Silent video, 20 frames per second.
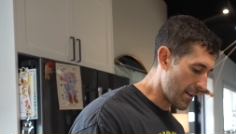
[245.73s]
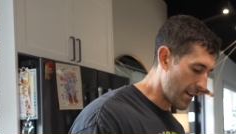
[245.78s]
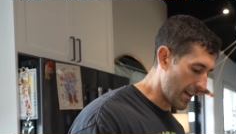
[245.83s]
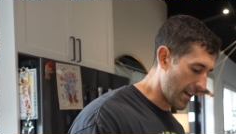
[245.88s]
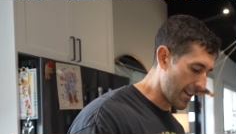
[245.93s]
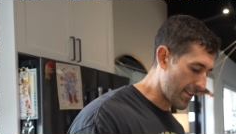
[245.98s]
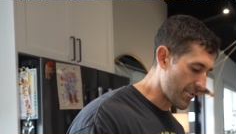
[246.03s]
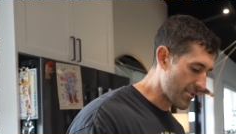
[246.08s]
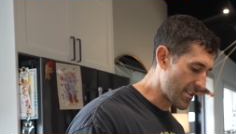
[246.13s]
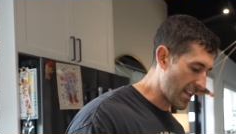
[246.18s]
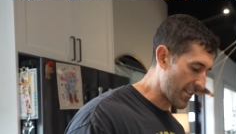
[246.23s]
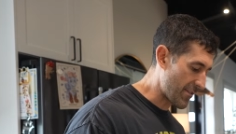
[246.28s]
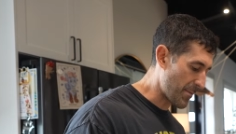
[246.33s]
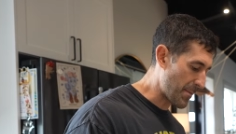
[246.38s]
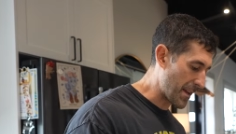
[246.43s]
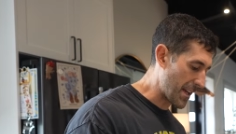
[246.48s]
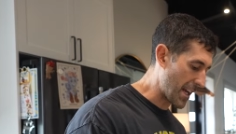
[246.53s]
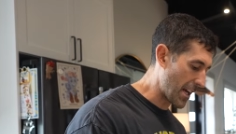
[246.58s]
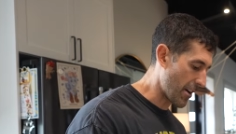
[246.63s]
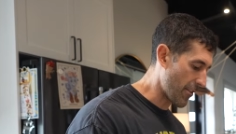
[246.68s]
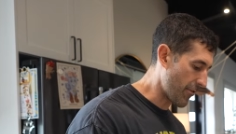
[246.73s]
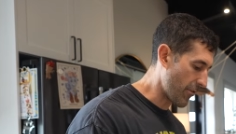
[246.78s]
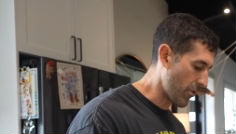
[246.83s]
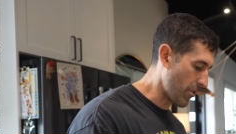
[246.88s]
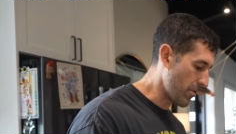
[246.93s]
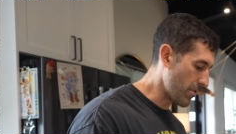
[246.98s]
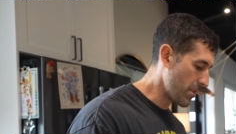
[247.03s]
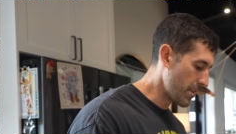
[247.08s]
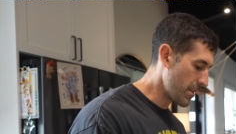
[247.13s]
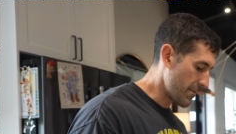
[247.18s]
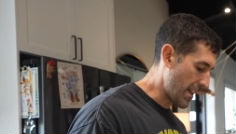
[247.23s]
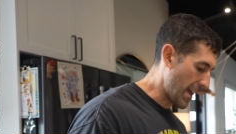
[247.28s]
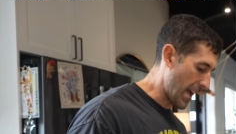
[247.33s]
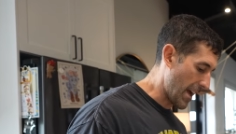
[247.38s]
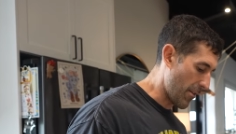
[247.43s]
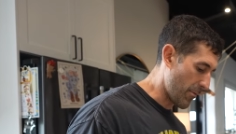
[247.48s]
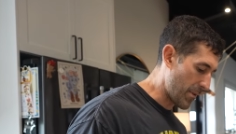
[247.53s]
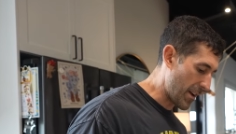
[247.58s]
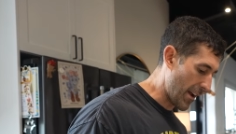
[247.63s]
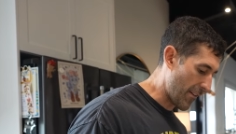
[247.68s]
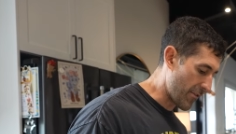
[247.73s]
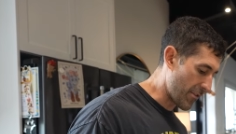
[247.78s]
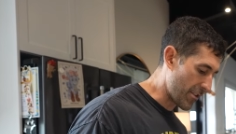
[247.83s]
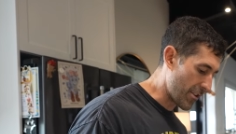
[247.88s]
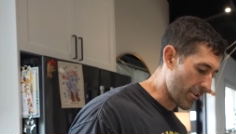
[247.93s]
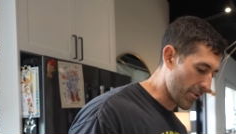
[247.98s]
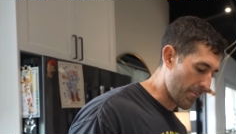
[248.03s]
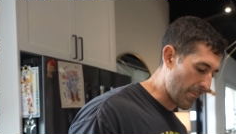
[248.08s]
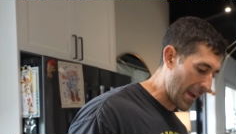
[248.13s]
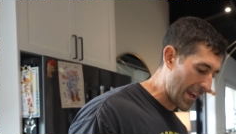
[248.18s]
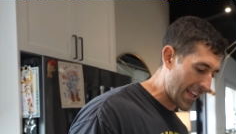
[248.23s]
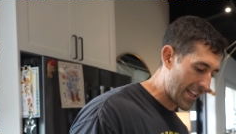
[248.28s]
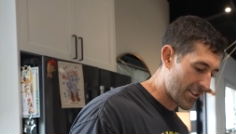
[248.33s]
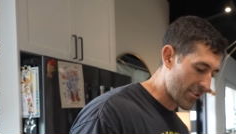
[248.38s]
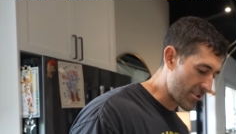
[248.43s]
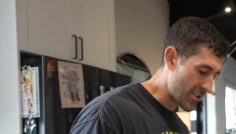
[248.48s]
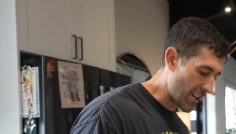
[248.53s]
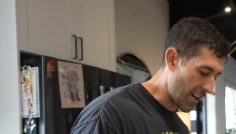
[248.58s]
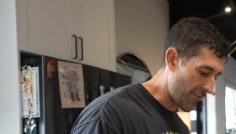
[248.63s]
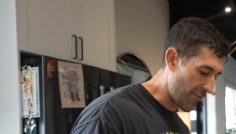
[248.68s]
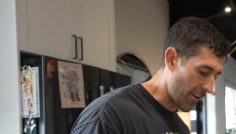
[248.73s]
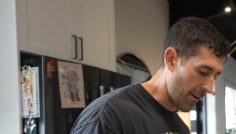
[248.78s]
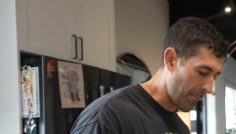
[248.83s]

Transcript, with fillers: Uh, you just have to be careful that whenever you're making yourself